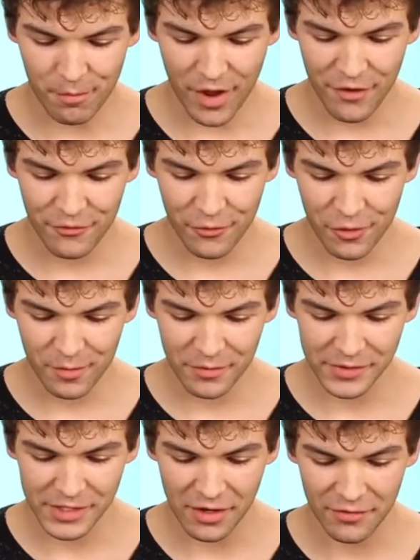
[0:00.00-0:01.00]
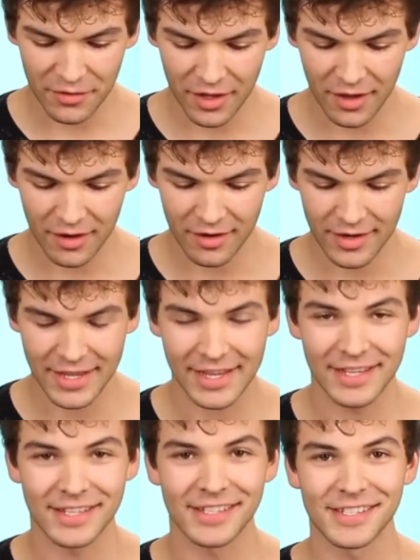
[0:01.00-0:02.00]
My form of self-care
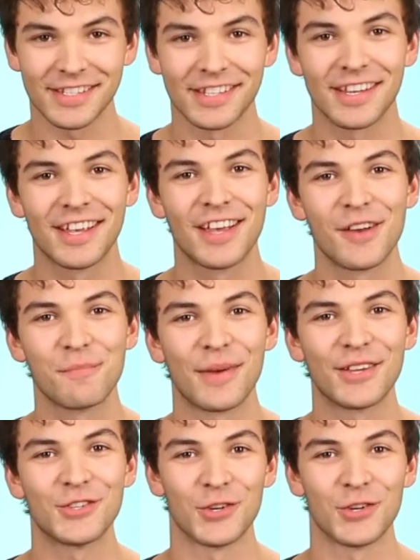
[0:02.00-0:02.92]
is my